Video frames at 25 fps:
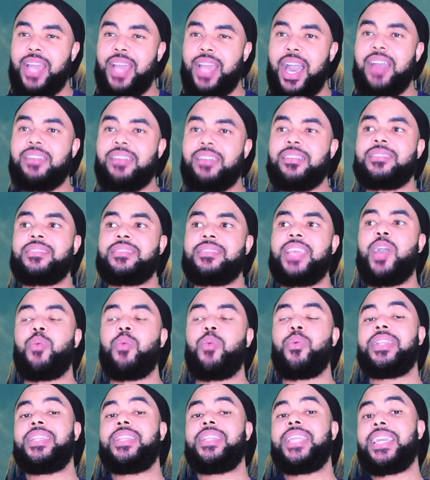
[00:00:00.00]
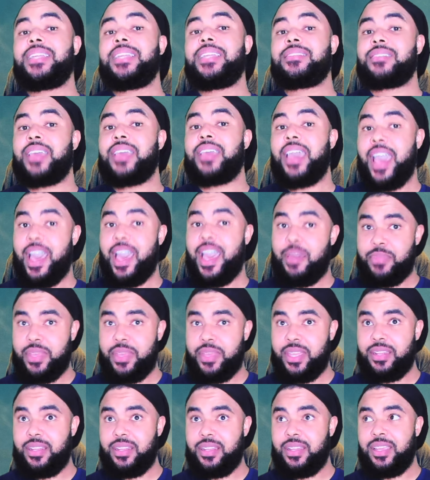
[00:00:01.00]
I understand what needs to
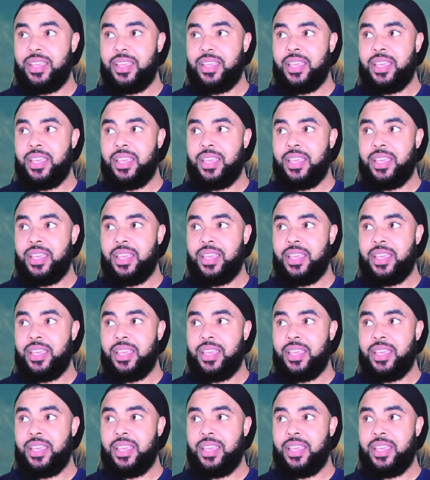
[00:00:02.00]
happen.